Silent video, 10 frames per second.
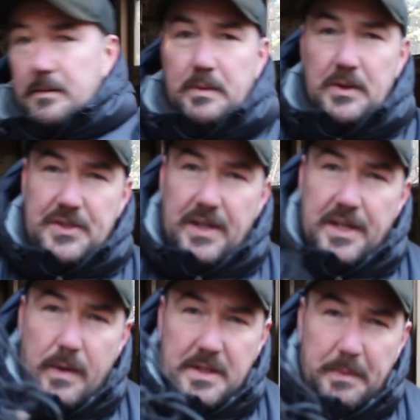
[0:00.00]
Plus a
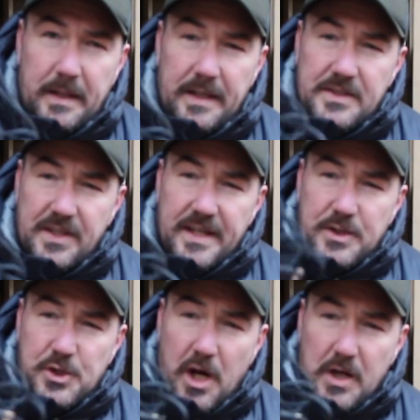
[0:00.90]
USB-C
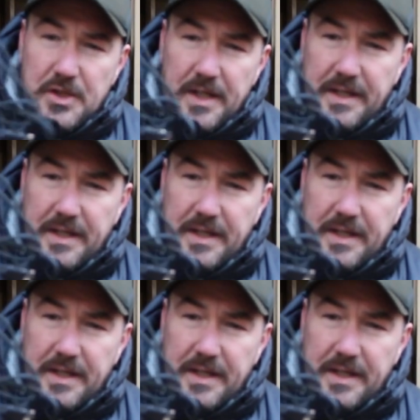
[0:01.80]
charging